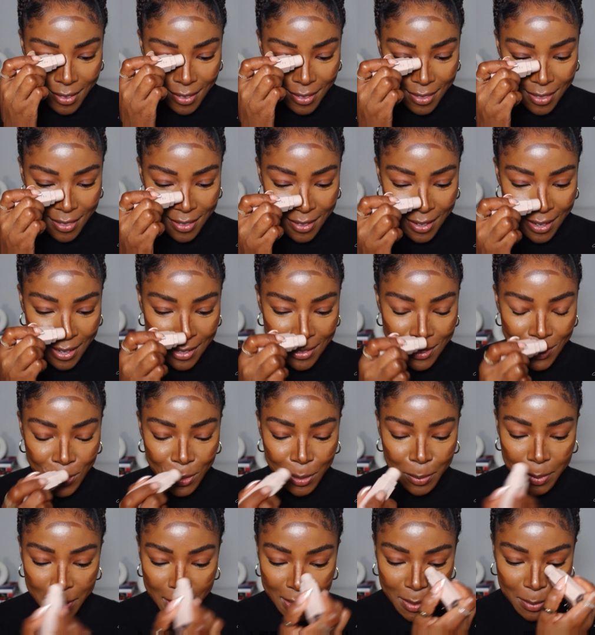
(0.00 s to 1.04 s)
The contour
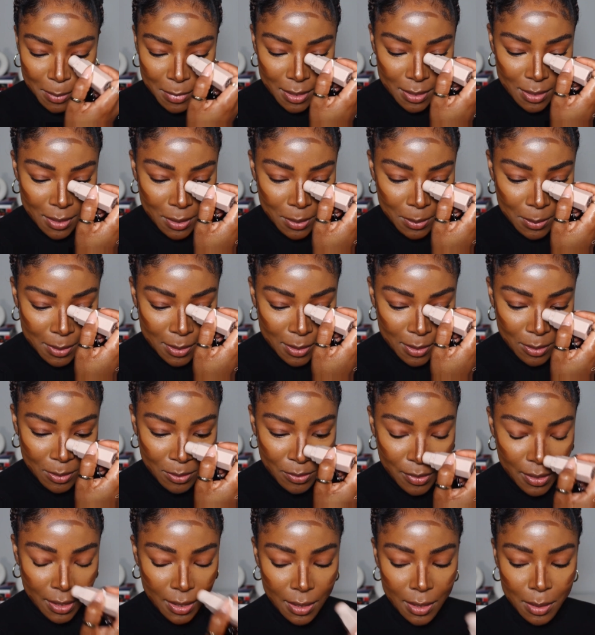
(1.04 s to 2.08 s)
placement is always so
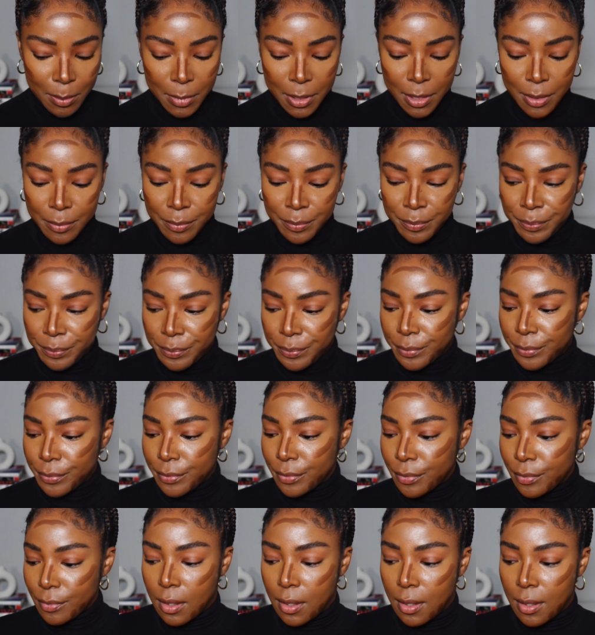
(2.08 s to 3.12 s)
funny to me.
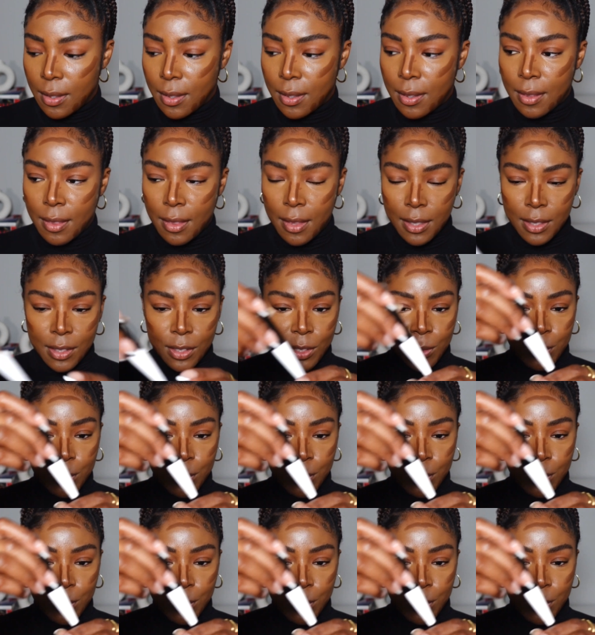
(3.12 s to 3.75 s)
This is